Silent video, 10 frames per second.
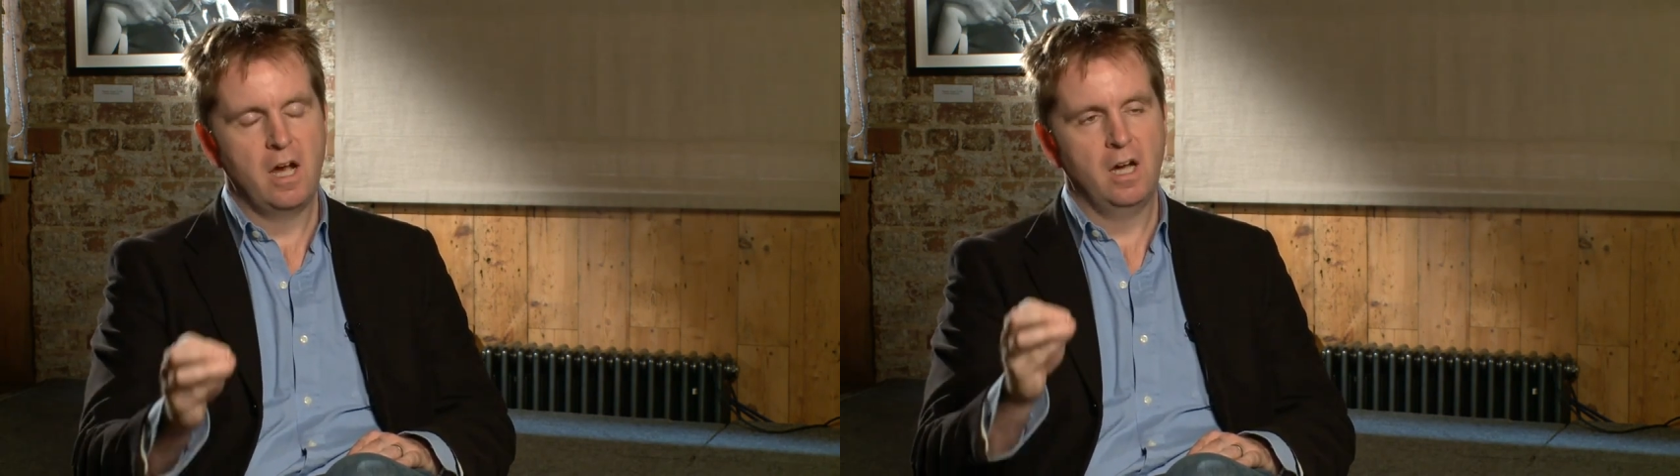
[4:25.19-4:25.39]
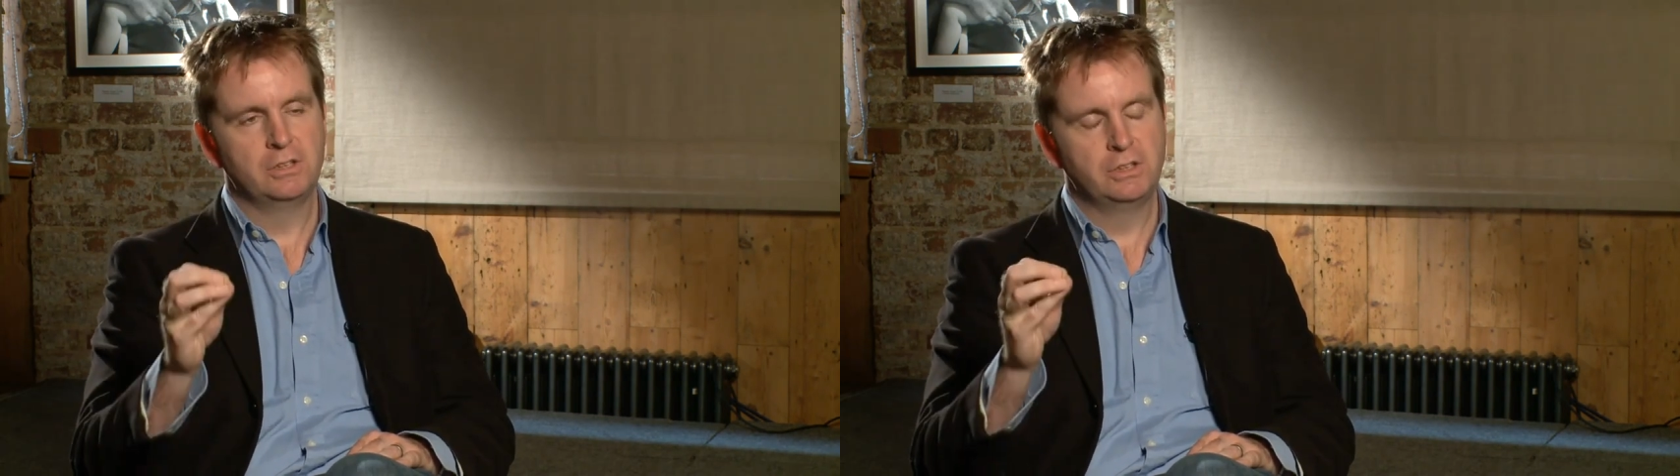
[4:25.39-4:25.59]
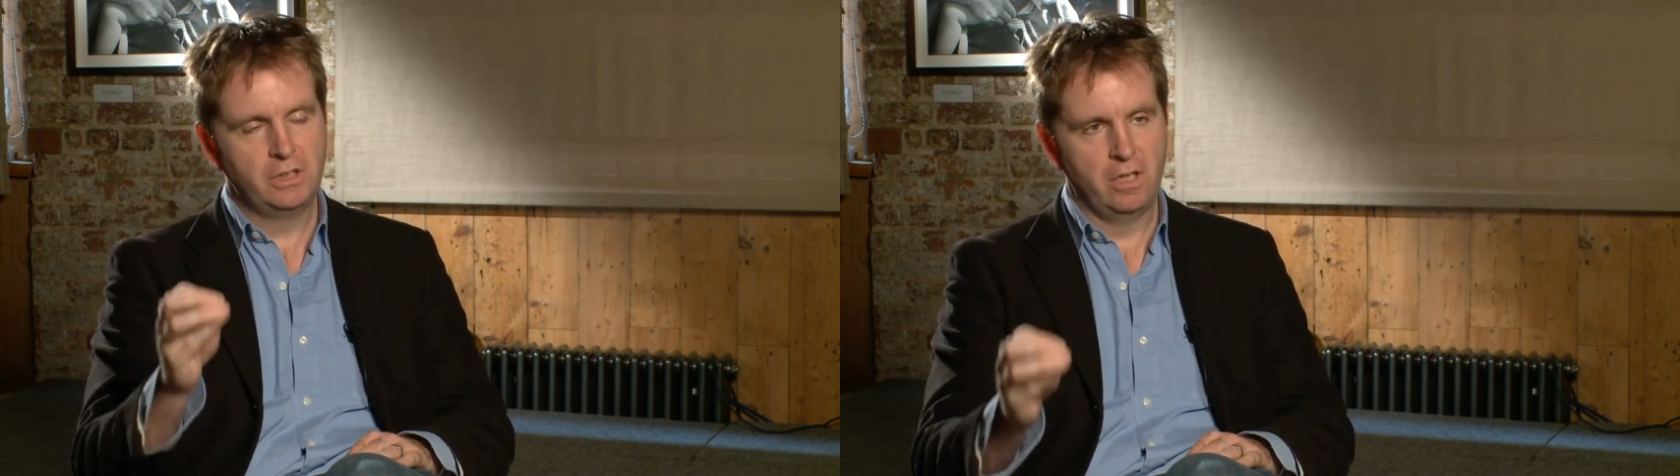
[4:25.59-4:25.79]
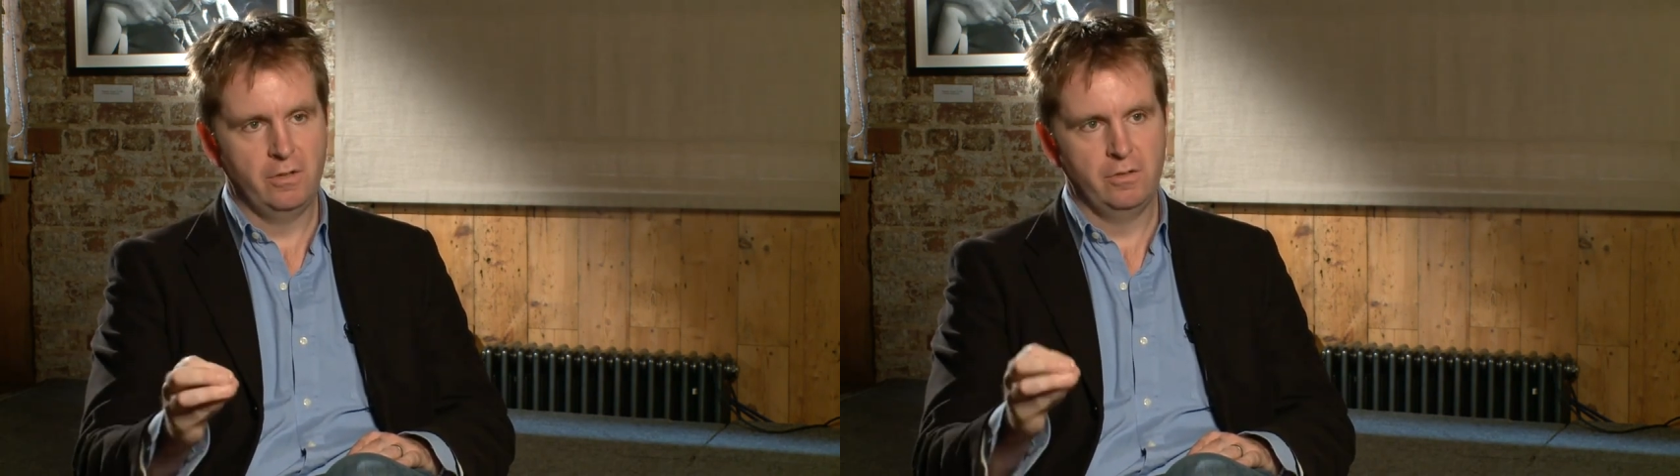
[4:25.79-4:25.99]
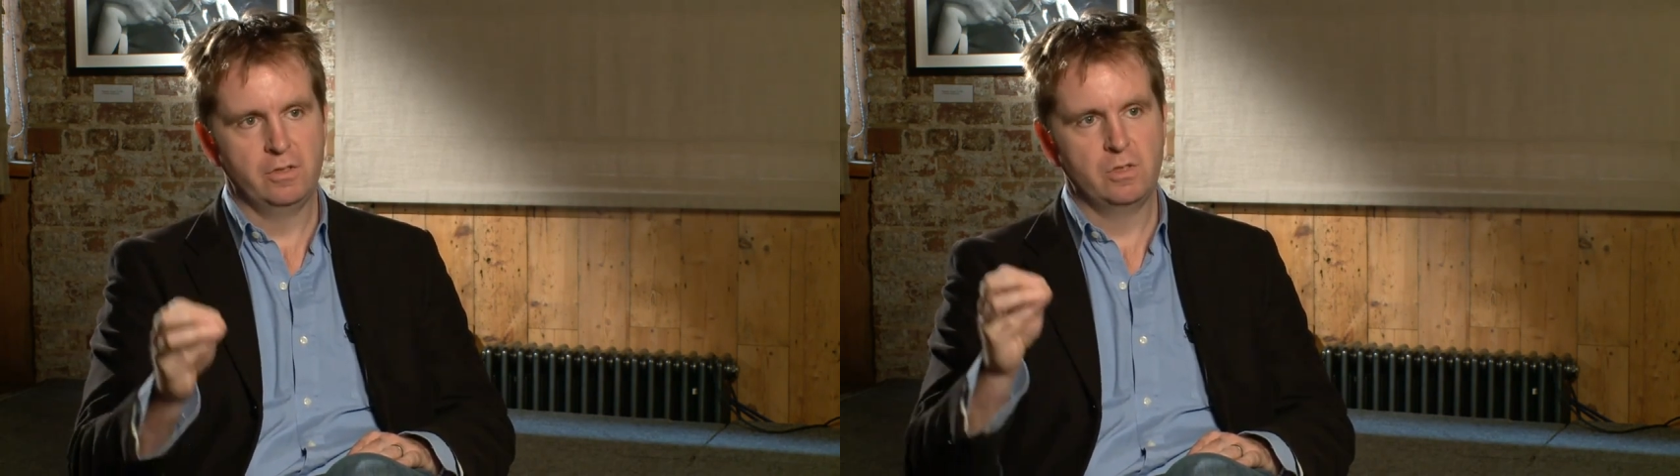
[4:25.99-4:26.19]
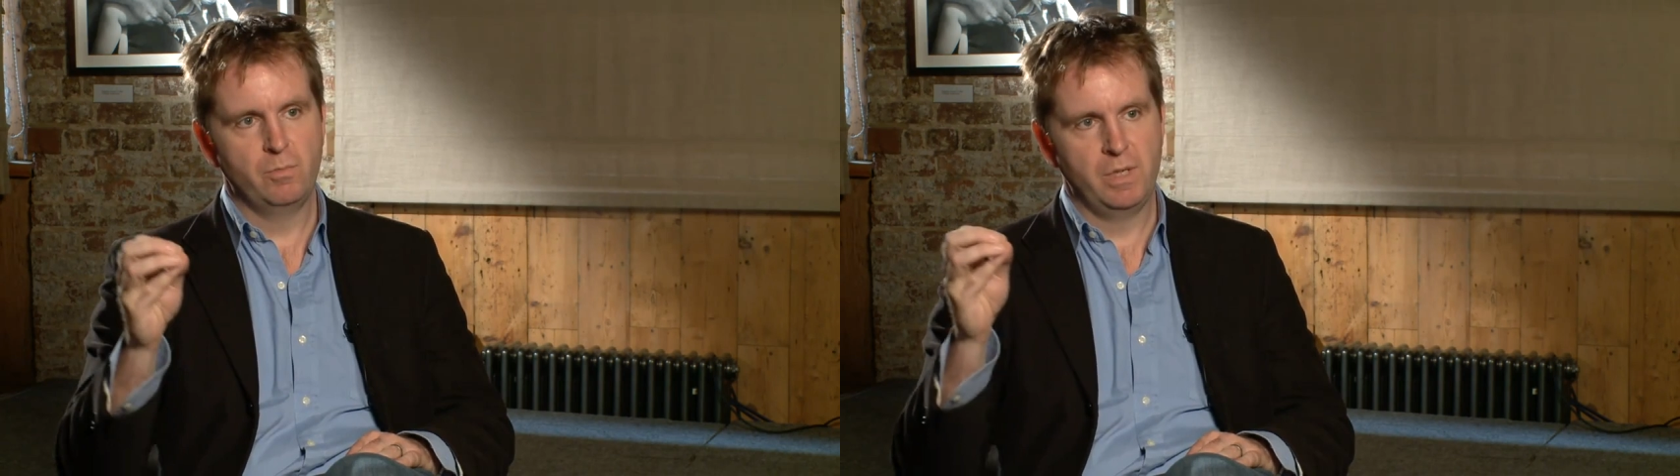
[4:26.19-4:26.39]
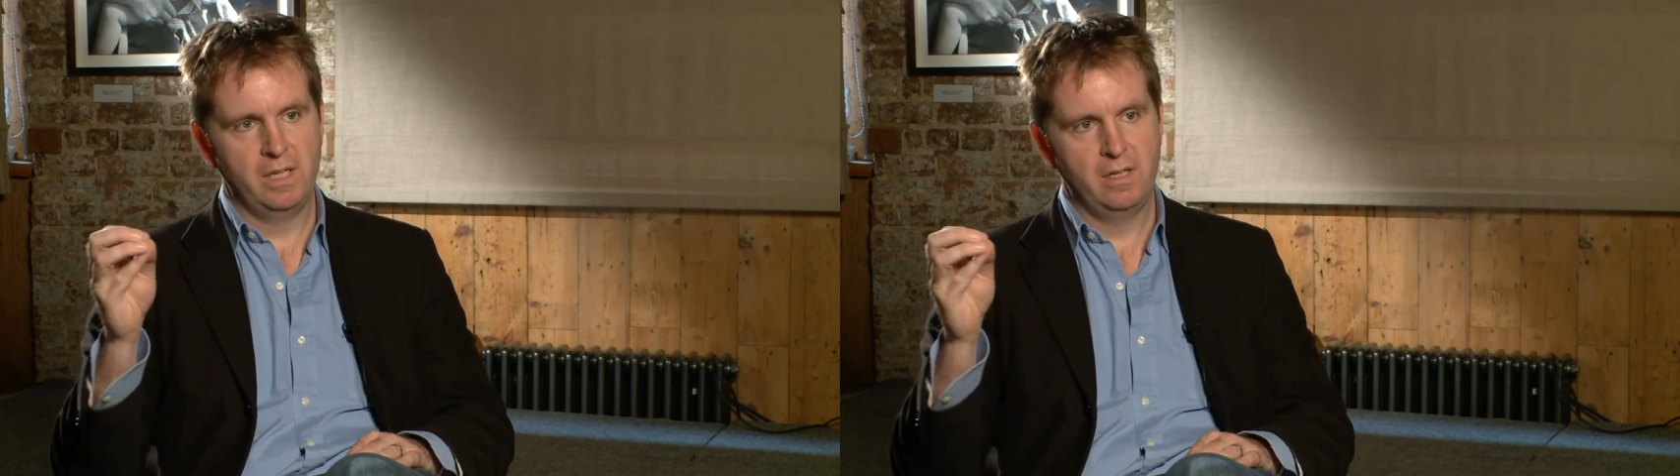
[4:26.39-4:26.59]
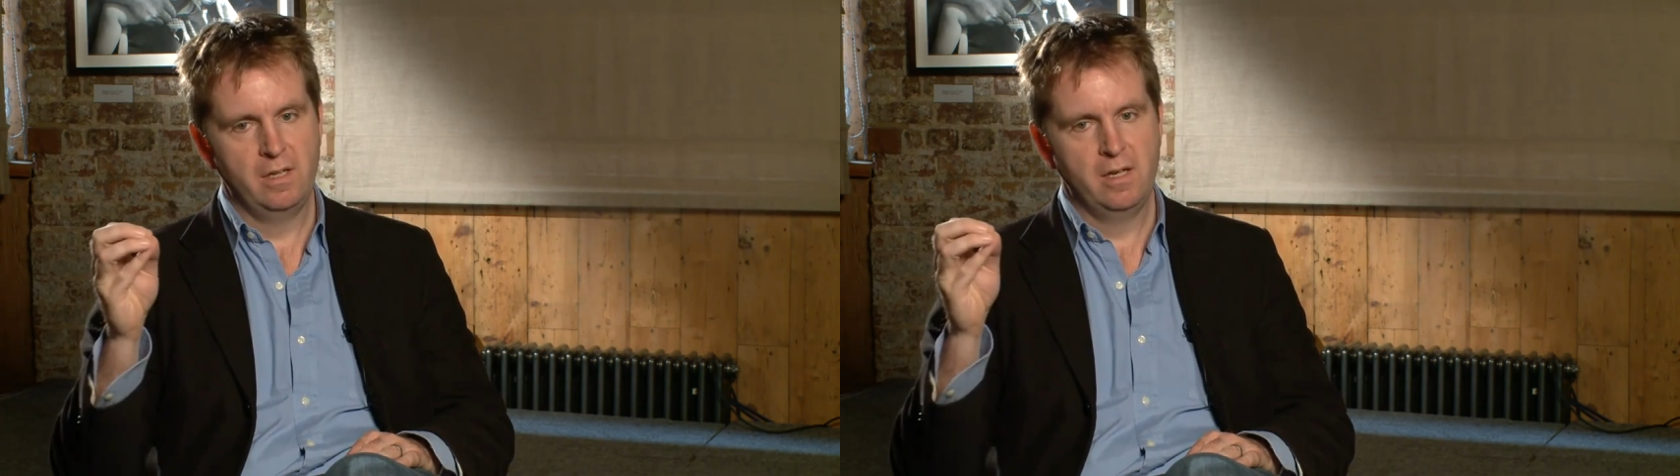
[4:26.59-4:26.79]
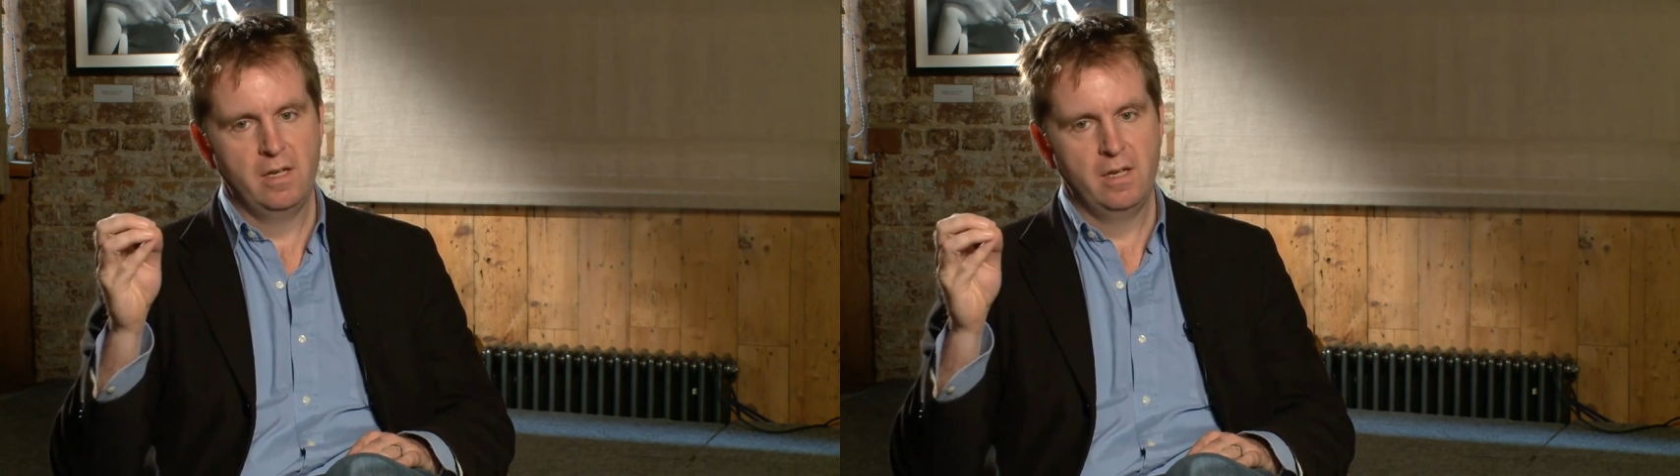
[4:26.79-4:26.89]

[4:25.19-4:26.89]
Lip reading: are shown to be